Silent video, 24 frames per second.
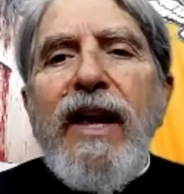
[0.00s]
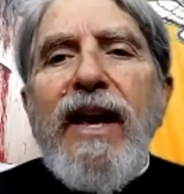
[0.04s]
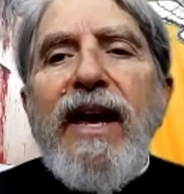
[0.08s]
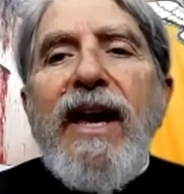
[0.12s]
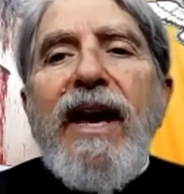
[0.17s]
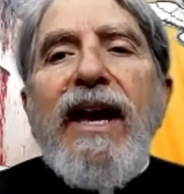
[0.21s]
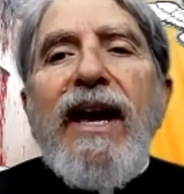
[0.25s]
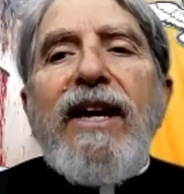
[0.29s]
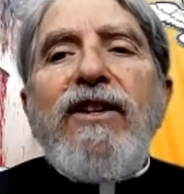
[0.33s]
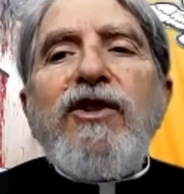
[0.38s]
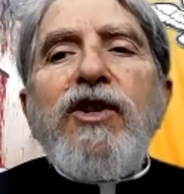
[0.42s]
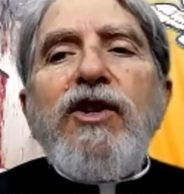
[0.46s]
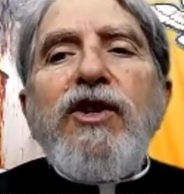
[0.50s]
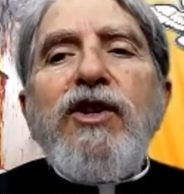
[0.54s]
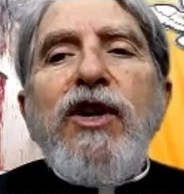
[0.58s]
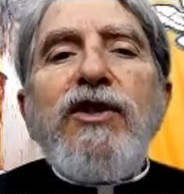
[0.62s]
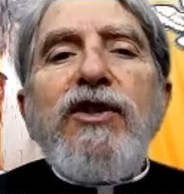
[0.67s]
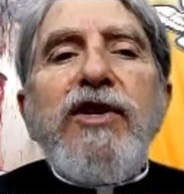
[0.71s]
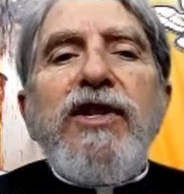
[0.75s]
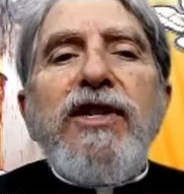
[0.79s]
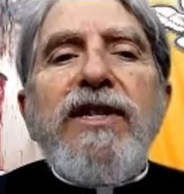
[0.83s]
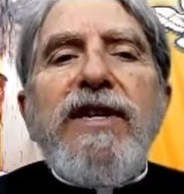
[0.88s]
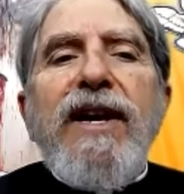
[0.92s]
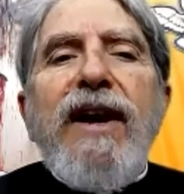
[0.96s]
And just
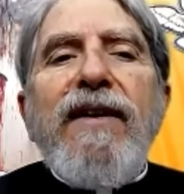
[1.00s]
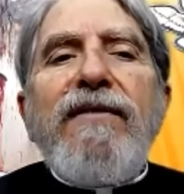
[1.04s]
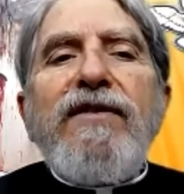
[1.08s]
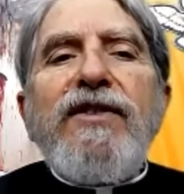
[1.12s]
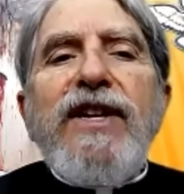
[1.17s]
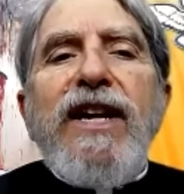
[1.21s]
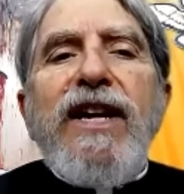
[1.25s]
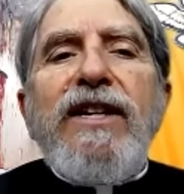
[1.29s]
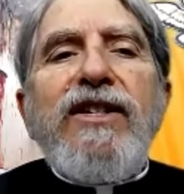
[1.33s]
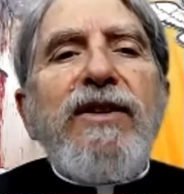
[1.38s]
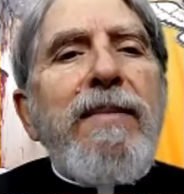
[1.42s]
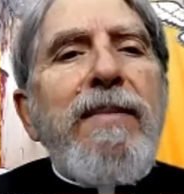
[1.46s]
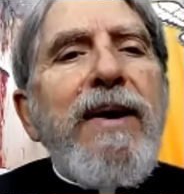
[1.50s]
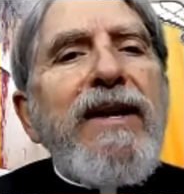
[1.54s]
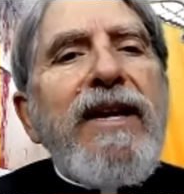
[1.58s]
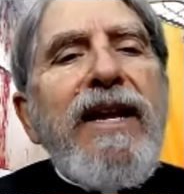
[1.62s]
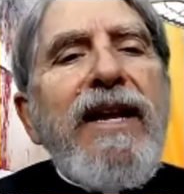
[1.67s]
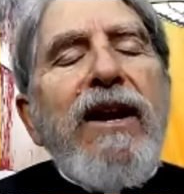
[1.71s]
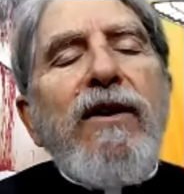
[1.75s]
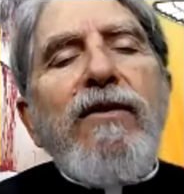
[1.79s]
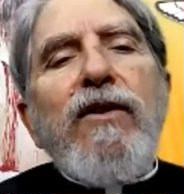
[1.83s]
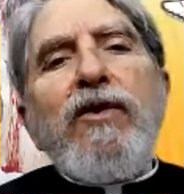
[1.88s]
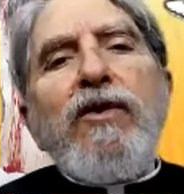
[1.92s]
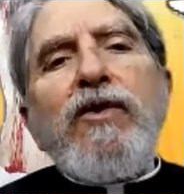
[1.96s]
as I have said to many
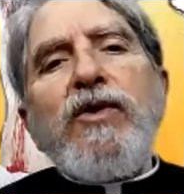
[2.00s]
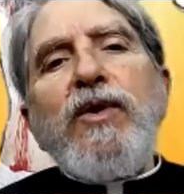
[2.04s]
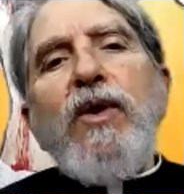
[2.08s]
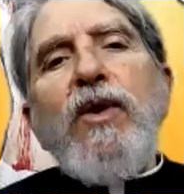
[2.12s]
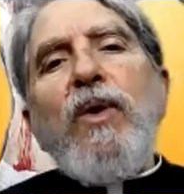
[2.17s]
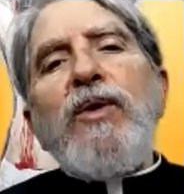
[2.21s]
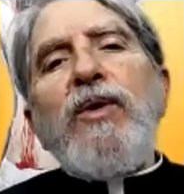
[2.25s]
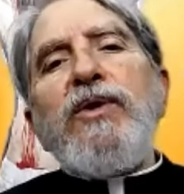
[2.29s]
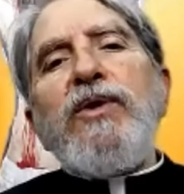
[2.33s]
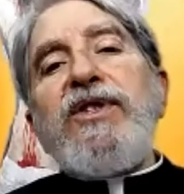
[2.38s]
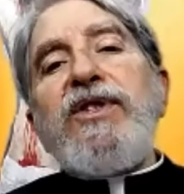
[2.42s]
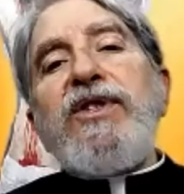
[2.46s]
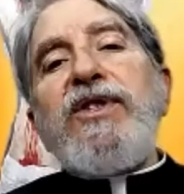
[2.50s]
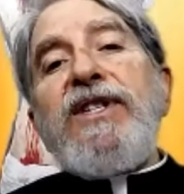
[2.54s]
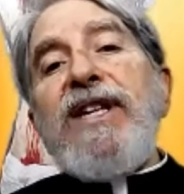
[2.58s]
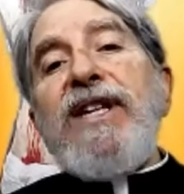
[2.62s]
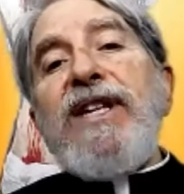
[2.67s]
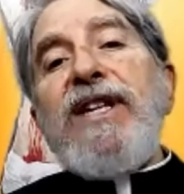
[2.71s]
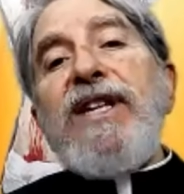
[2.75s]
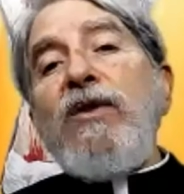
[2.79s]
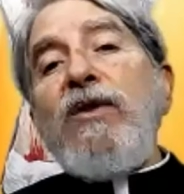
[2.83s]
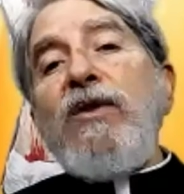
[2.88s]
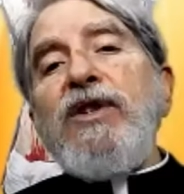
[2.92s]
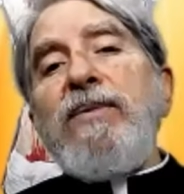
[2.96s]
other souls dear
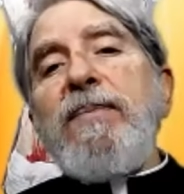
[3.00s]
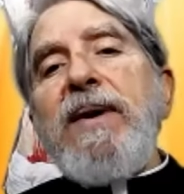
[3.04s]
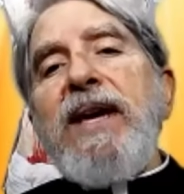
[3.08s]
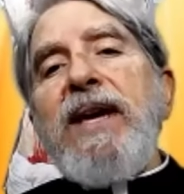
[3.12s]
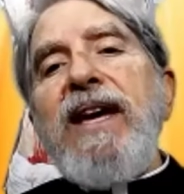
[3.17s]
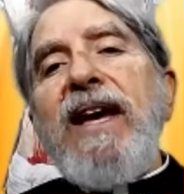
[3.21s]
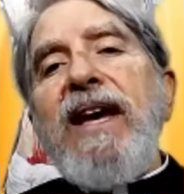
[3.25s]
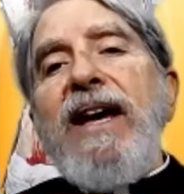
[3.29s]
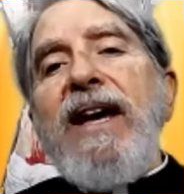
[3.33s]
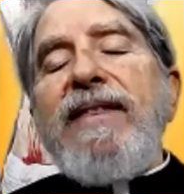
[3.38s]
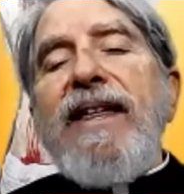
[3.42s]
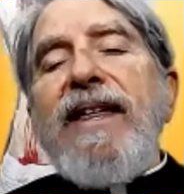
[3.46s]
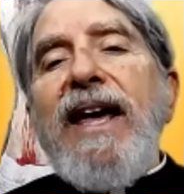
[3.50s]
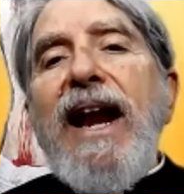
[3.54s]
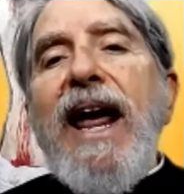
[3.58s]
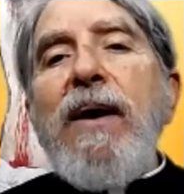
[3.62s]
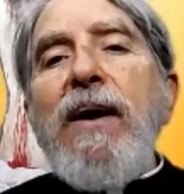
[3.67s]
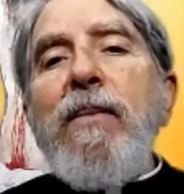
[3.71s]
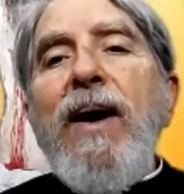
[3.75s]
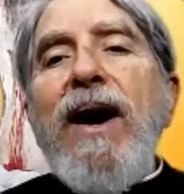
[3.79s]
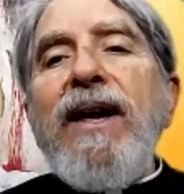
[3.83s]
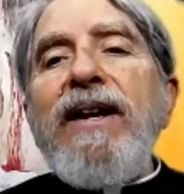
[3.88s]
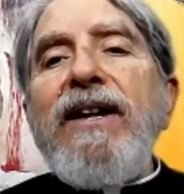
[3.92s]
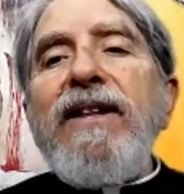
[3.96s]
to me, that I
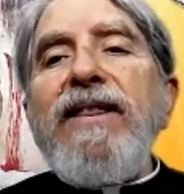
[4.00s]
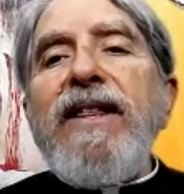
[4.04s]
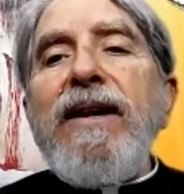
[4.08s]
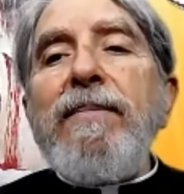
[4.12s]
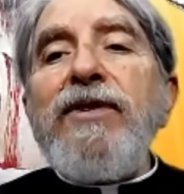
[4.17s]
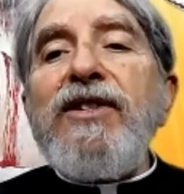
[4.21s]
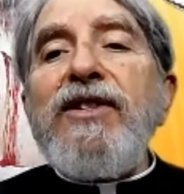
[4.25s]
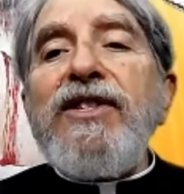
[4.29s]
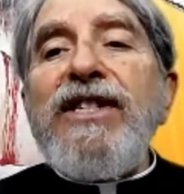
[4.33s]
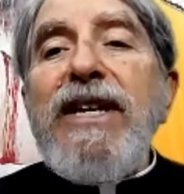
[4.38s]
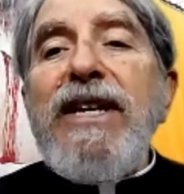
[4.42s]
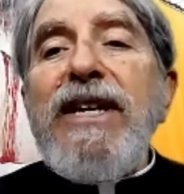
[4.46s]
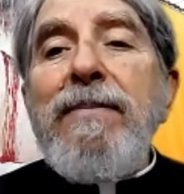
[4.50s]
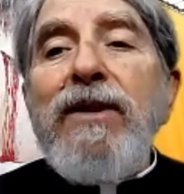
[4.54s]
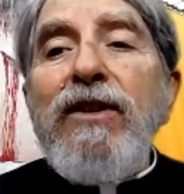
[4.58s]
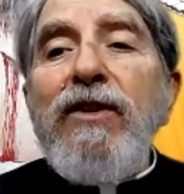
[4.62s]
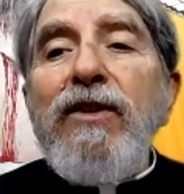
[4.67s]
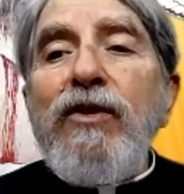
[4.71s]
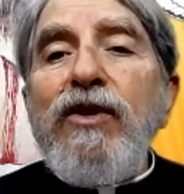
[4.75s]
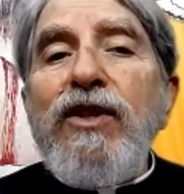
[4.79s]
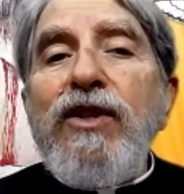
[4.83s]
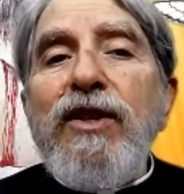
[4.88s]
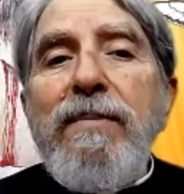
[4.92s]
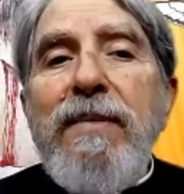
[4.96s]
wanted them similar
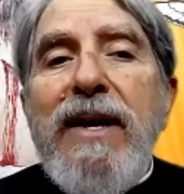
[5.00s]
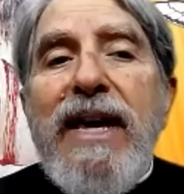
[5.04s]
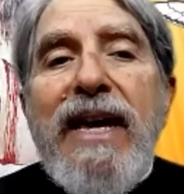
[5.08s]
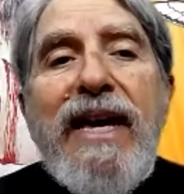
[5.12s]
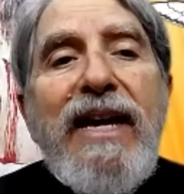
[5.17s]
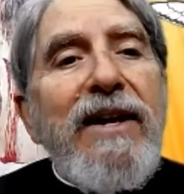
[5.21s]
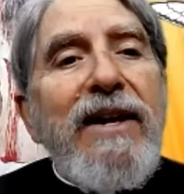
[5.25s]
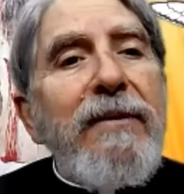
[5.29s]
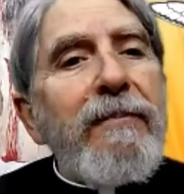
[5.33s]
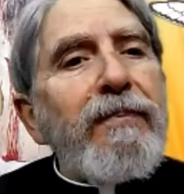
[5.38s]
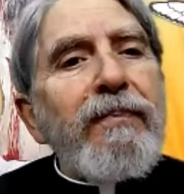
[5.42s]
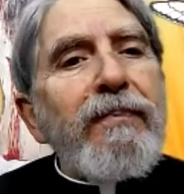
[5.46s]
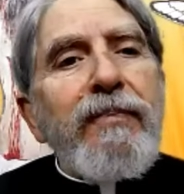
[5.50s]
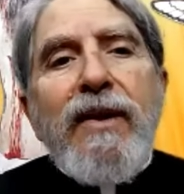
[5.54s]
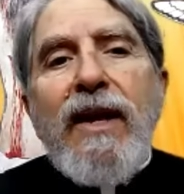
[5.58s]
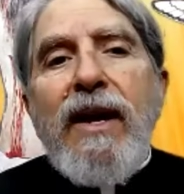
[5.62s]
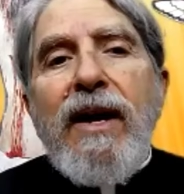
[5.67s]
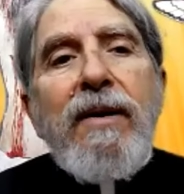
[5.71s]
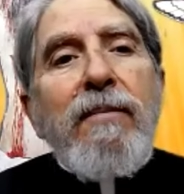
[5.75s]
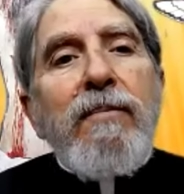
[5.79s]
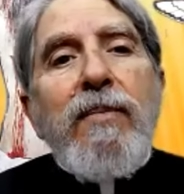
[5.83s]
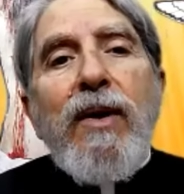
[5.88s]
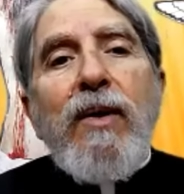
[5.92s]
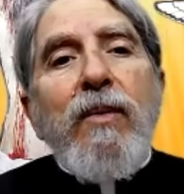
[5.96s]
to me,
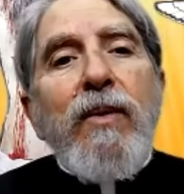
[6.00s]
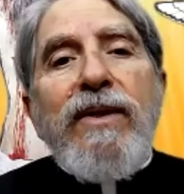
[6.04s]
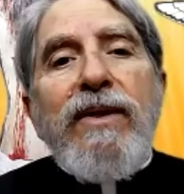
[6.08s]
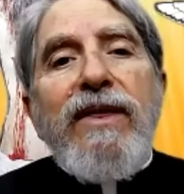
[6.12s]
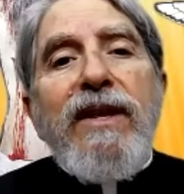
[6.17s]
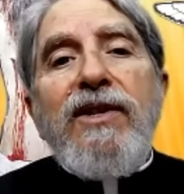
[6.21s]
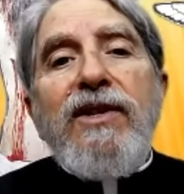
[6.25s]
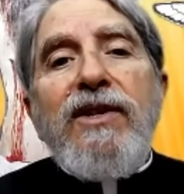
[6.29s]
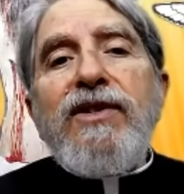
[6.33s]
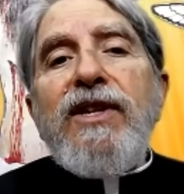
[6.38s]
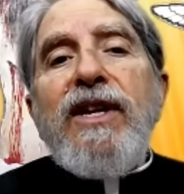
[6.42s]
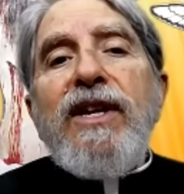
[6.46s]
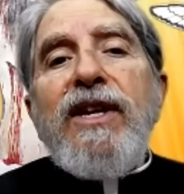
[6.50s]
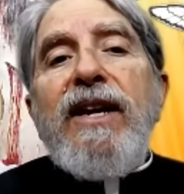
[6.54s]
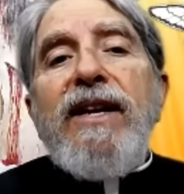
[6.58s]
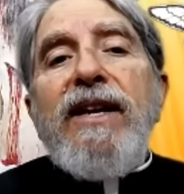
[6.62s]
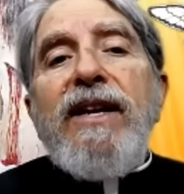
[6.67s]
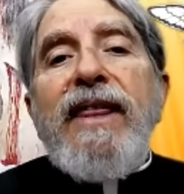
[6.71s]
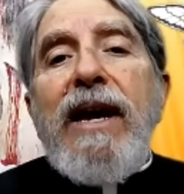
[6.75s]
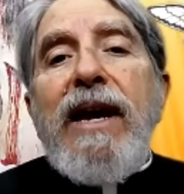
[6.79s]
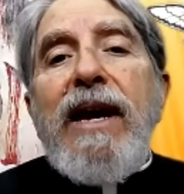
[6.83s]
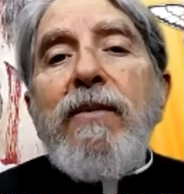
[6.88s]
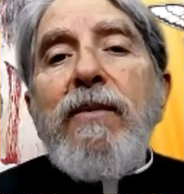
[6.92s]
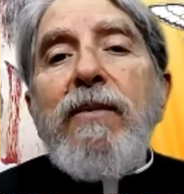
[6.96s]
but with this,
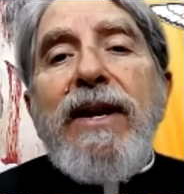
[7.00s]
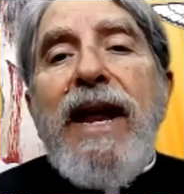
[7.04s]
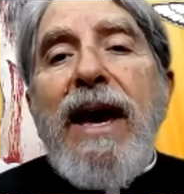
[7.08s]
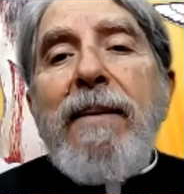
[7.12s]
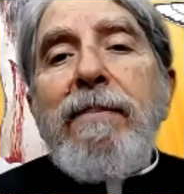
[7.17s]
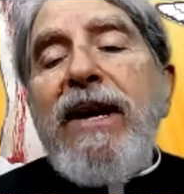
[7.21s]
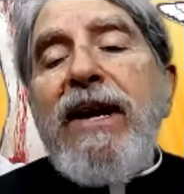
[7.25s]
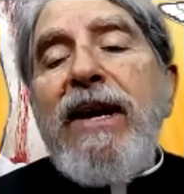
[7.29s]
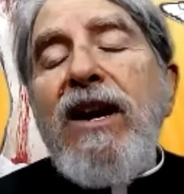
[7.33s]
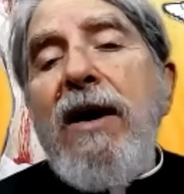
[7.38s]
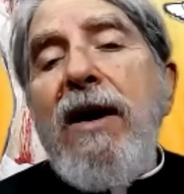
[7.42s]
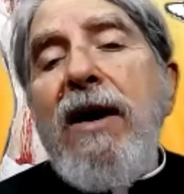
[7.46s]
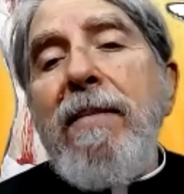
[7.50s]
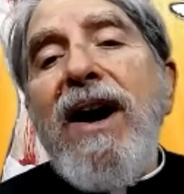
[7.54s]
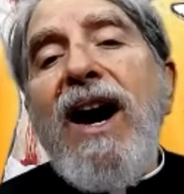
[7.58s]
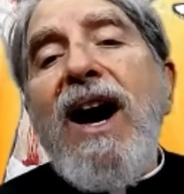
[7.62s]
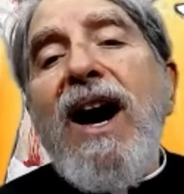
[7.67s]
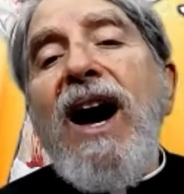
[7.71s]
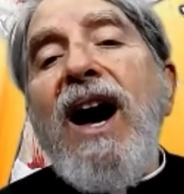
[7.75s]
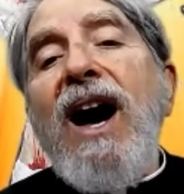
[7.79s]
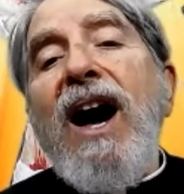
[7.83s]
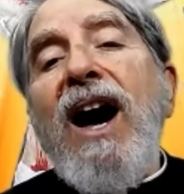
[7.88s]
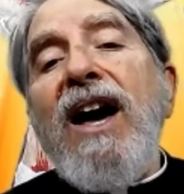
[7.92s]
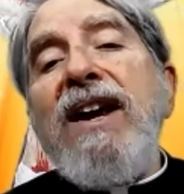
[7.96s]
they would not become
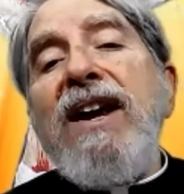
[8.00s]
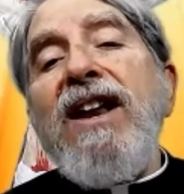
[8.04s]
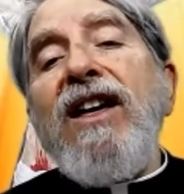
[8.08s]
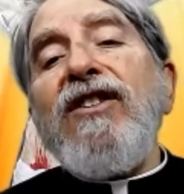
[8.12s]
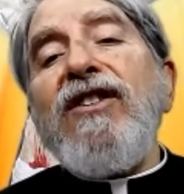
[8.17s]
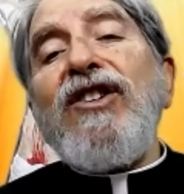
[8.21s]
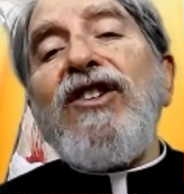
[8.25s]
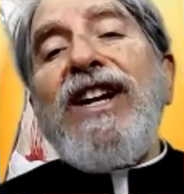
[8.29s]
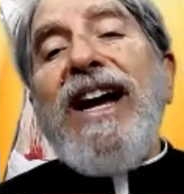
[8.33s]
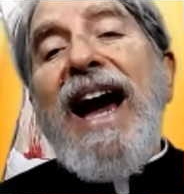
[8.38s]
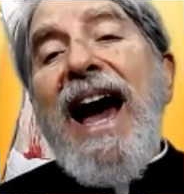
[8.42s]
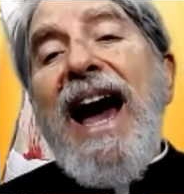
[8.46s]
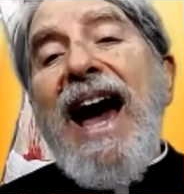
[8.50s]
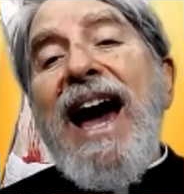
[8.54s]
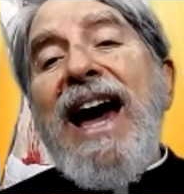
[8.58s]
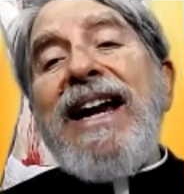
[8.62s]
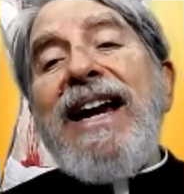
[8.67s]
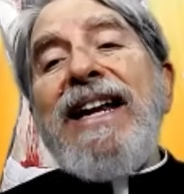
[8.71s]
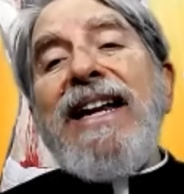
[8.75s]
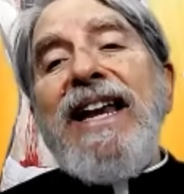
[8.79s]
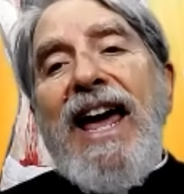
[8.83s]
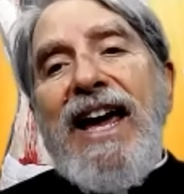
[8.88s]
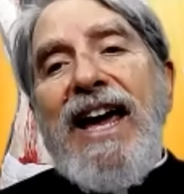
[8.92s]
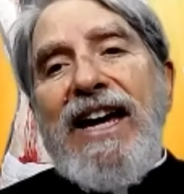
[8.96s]
another
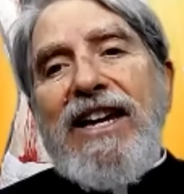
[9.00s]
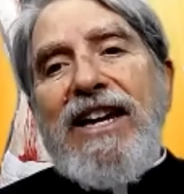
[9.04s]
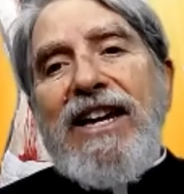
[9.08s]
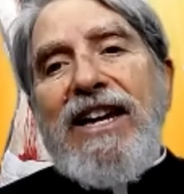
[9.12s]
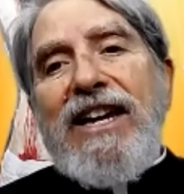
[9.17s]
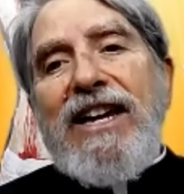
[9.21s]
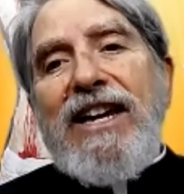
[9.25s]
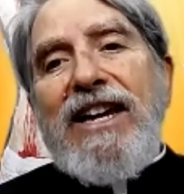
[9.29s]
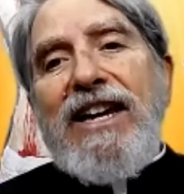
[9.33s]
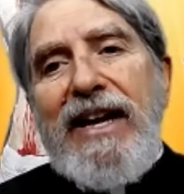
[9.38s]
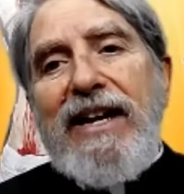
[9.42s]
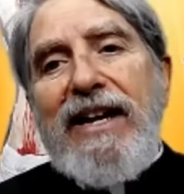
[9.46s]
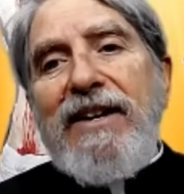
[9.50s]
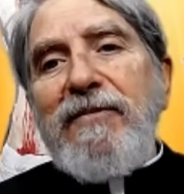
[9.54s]
God like me.